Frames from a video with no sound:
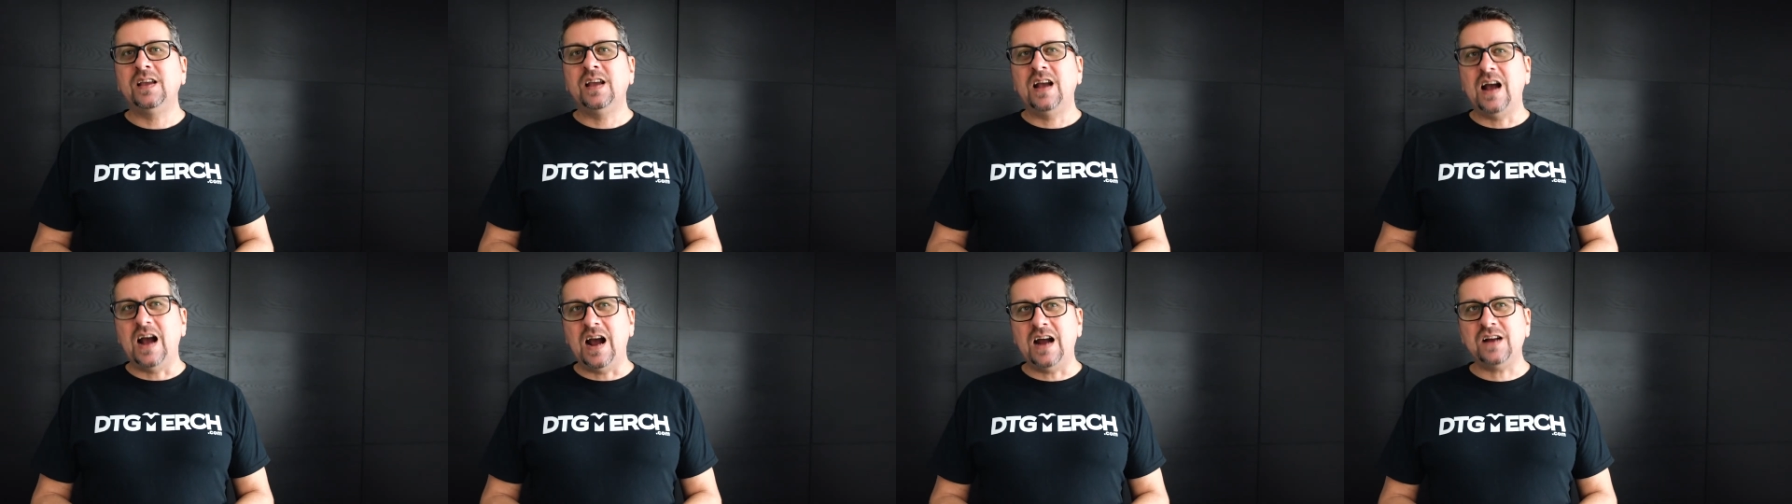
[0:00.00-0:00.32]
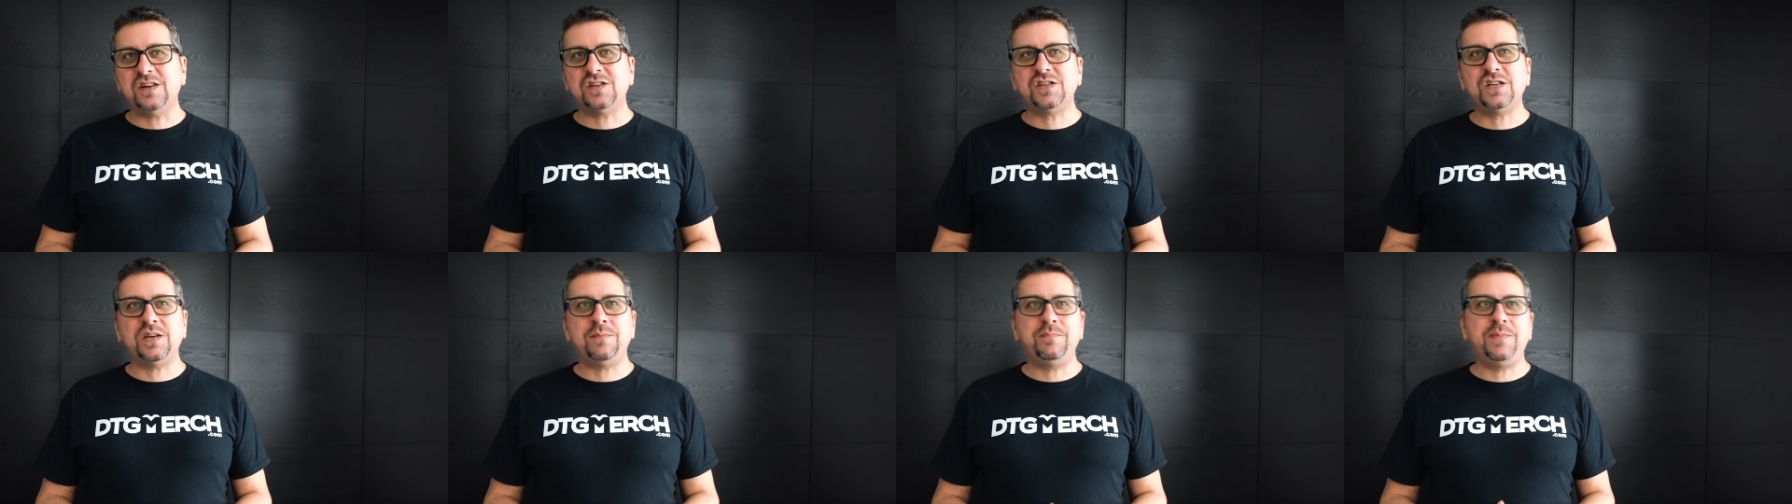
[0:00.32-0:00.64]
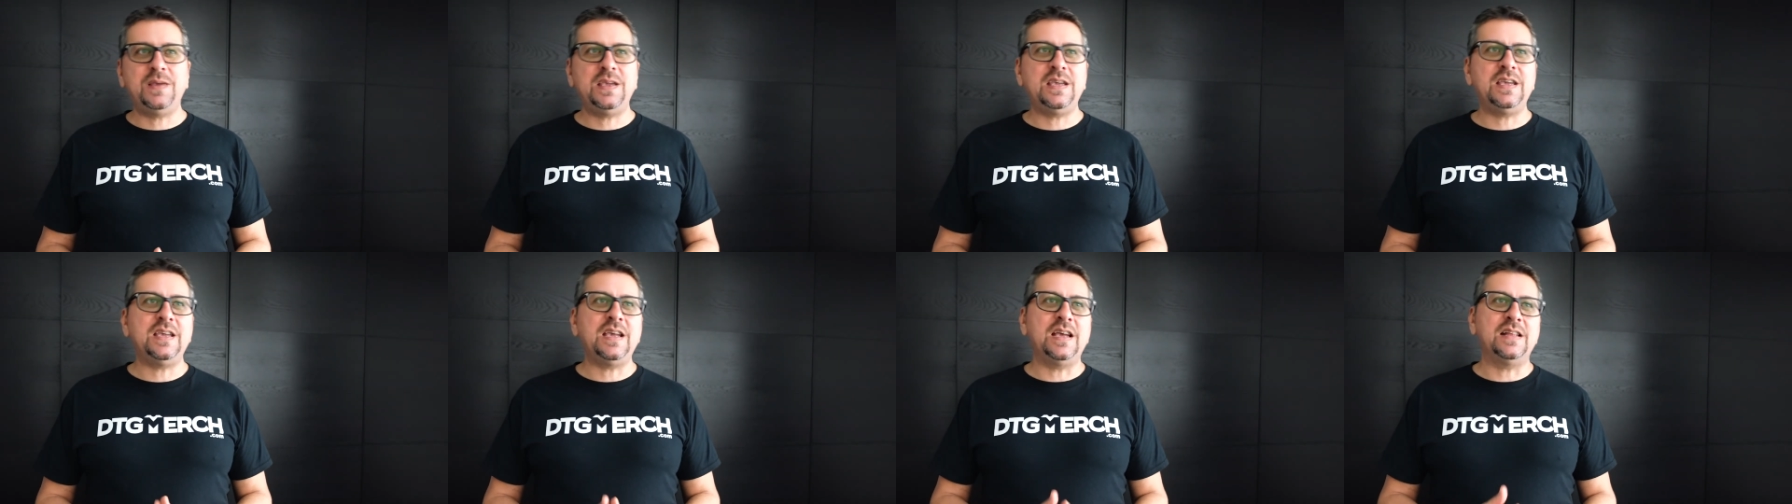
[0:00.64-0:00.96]
R G
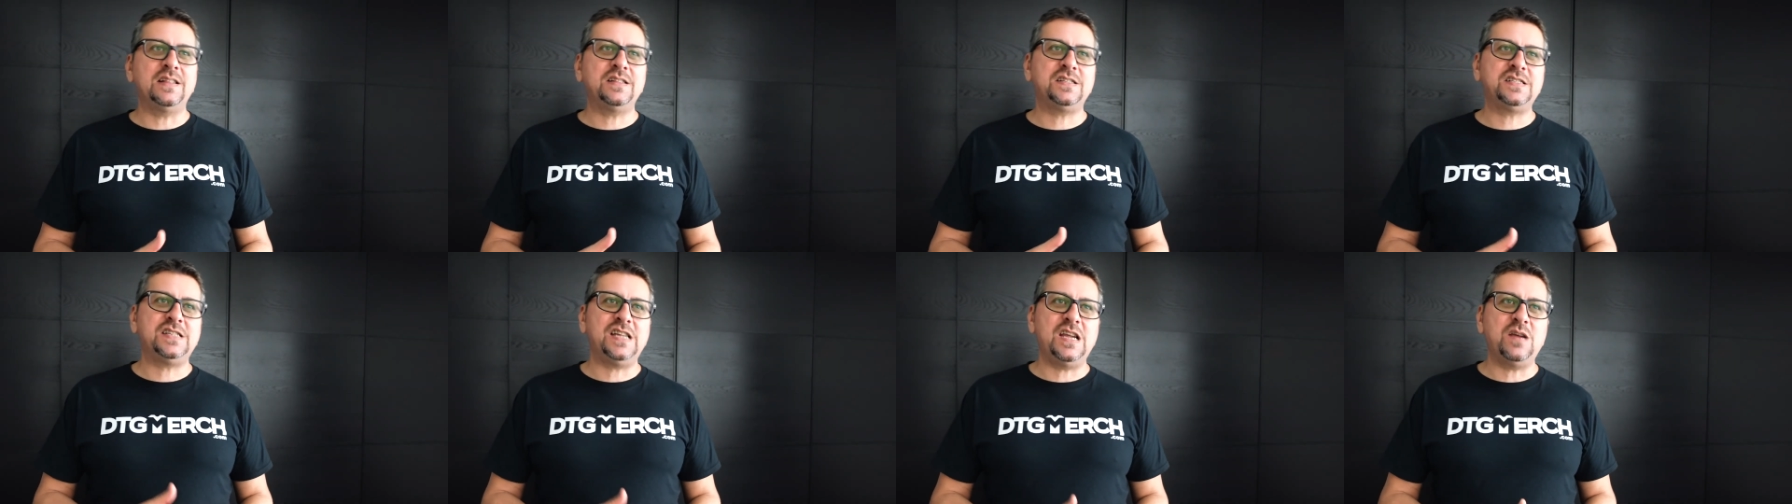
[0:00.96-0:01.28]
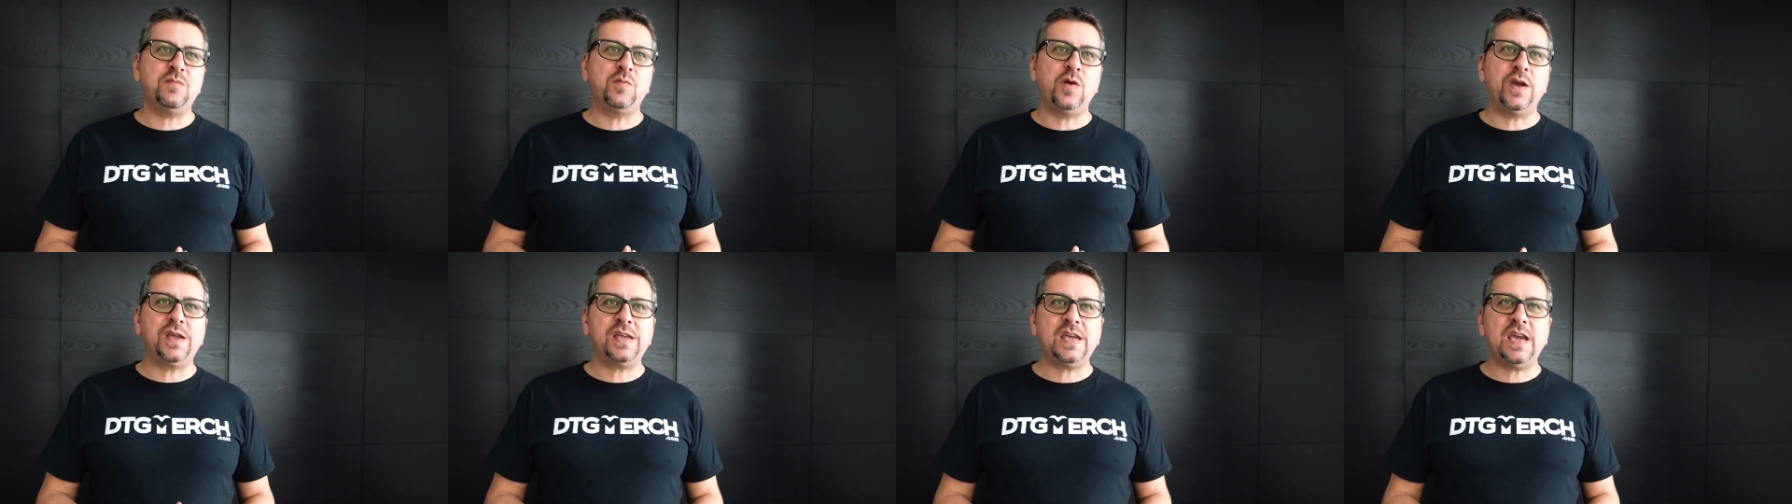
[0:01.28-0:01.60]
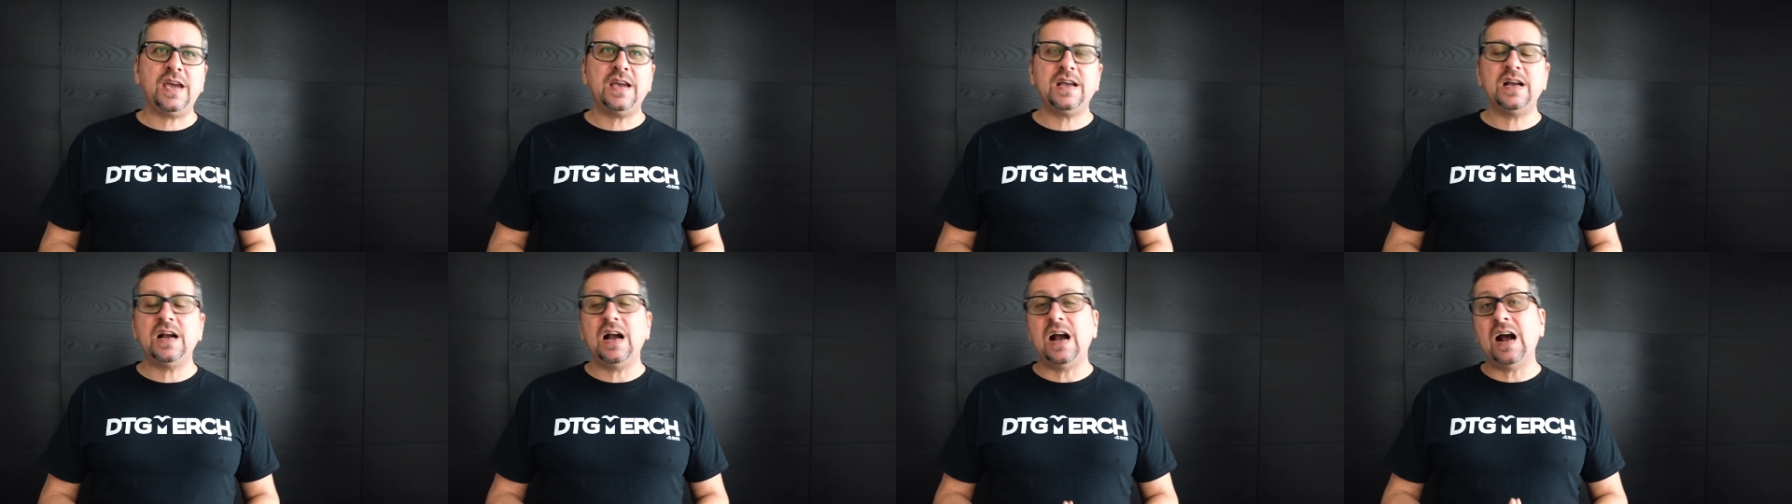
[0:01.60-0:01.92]
B and C M Y
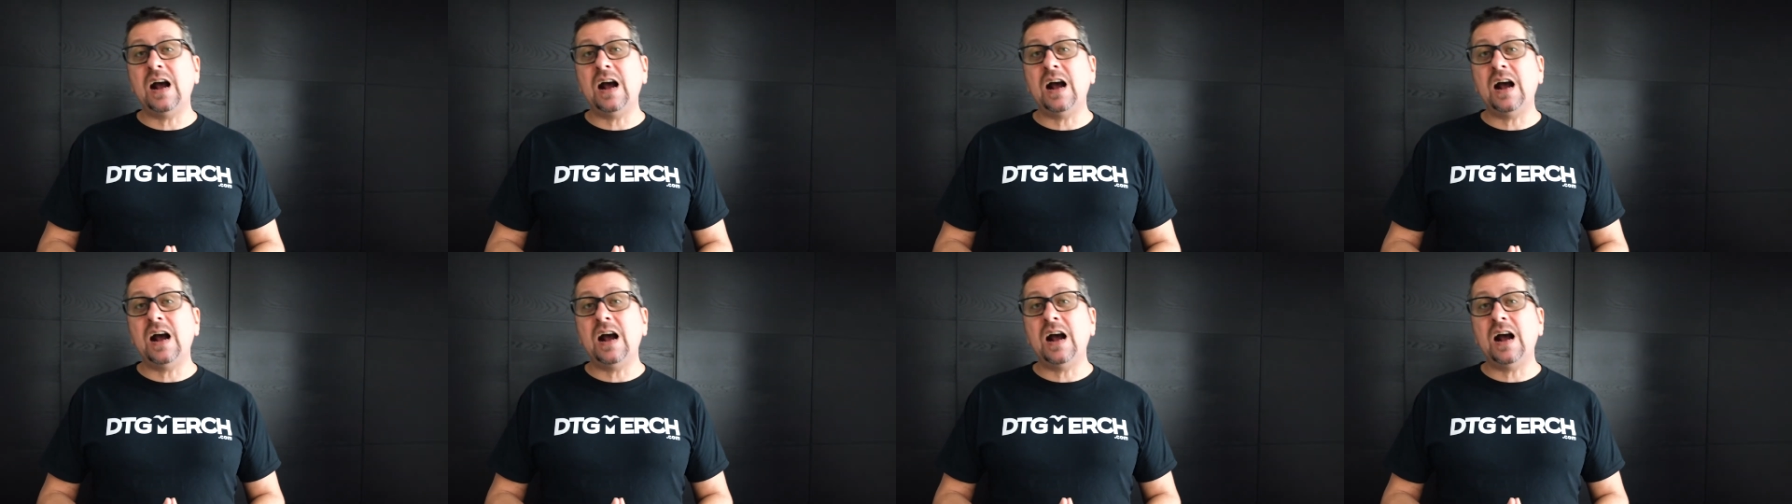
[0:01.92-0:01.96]
K